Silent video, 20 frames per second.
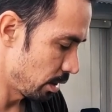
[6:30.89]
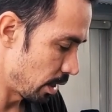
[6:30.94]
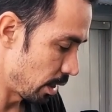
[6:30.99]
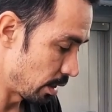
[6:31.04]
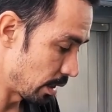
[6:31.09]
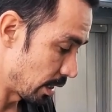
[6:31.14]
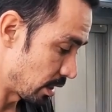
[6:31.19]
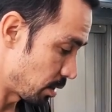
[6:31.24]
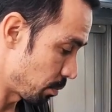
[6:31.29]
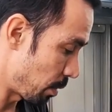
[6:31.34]

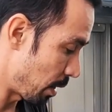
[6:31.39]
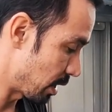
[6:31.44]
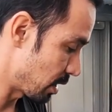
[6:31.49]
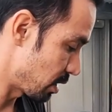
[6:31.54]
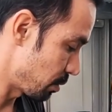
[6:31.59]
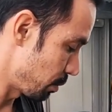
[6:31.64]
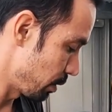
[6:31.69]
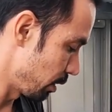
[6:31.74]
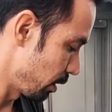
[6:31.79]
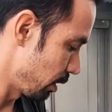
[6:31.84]
And that's a
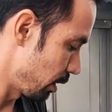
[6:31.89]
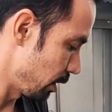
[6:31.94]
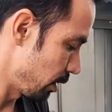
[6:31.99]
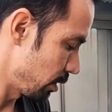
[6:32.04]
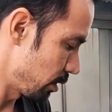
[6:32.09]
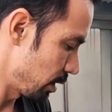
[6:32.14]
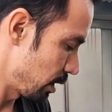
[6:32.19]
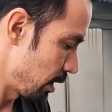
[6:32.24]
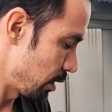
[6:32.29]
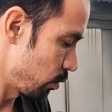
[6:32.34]

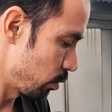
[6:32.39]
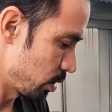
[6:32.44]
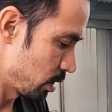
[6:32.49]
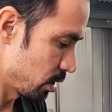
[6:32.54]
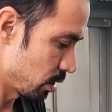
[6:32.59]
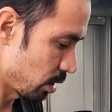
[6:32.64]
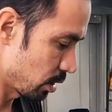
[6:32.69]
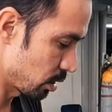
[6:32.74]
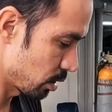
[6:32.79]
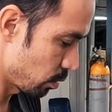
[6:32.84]
possibility, and
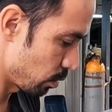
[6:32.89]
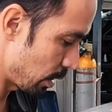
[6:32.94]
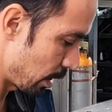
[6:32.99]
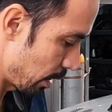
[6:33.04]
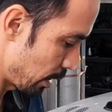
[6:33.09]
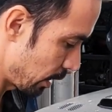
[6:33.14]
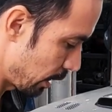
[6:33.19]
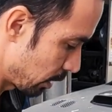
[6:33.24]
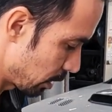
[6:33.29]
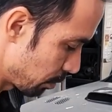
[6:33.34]
which is also
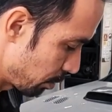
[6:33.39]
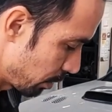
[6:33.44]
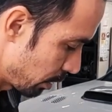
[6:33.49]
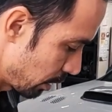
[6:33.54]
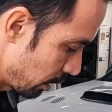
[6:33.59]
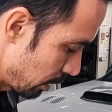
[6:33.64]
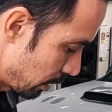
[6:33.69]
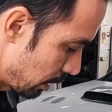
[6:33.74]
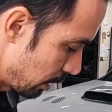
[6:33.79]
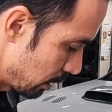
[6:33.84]
why I like to
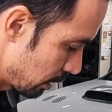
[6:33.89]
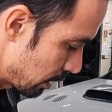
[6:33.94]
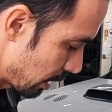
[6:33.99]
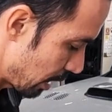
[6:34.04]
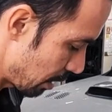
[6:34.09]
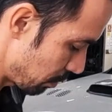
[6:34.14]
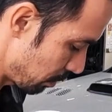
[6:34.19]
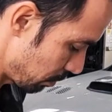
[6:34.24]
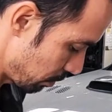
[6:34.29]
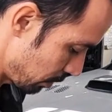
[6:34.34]
put it in
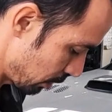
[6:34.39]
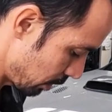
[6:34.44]
timing,